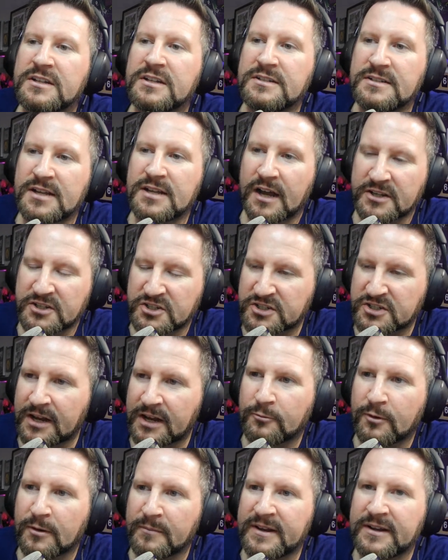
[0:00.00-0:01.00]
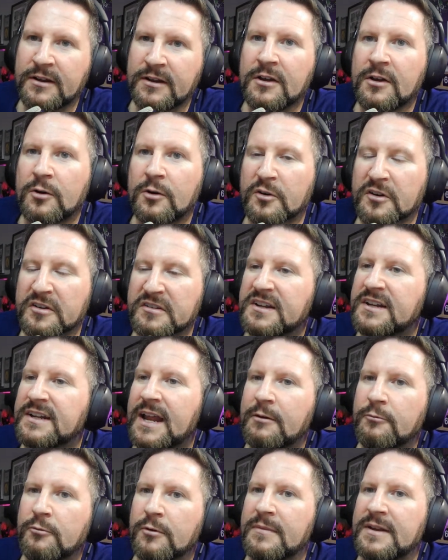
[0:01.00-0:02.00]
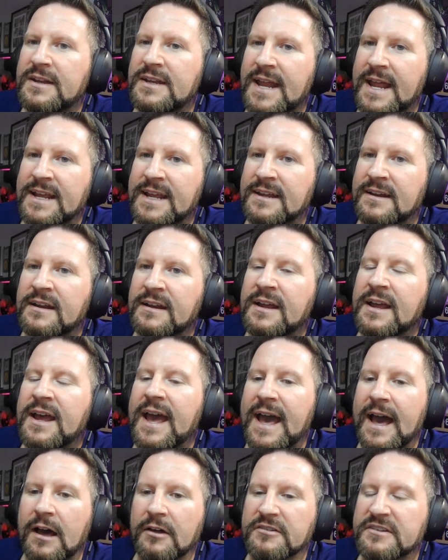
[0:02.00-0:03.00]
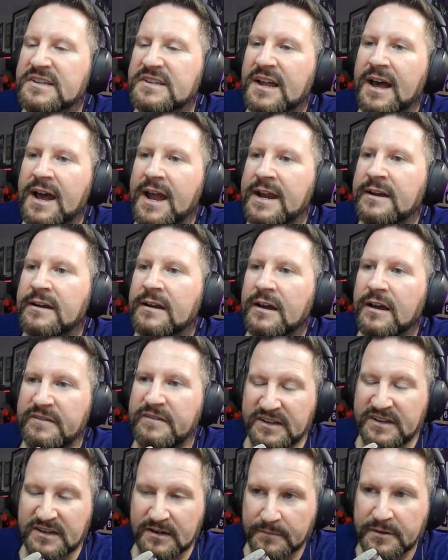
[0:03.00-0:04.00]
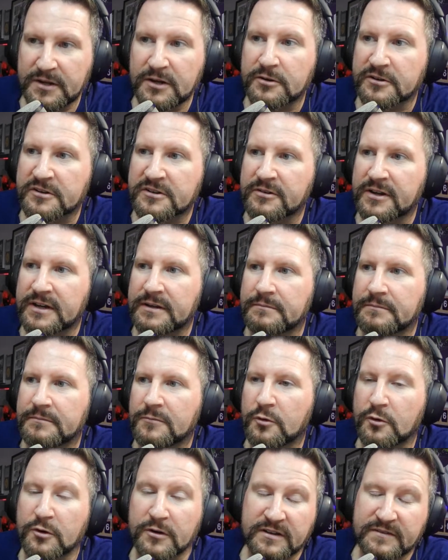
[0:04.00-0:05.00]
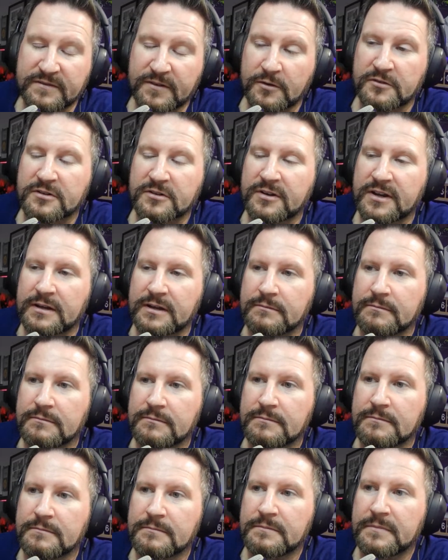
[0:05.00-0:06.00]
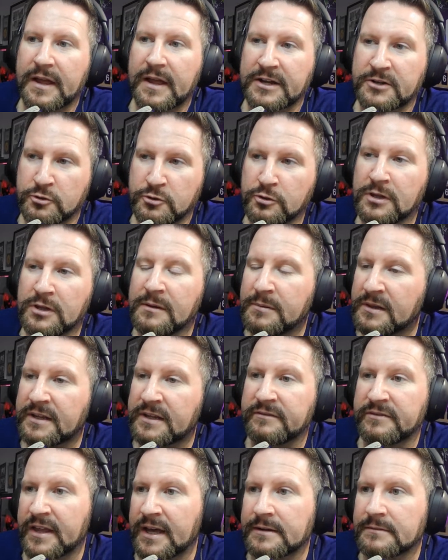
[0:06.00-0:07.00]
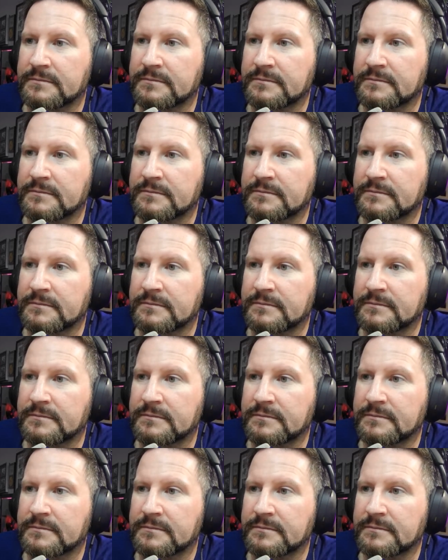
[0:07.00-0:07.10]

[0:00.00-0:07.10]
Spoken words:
touched a woman or seen a woman naked outside of his computer screen or his phone screen. I truly believe that.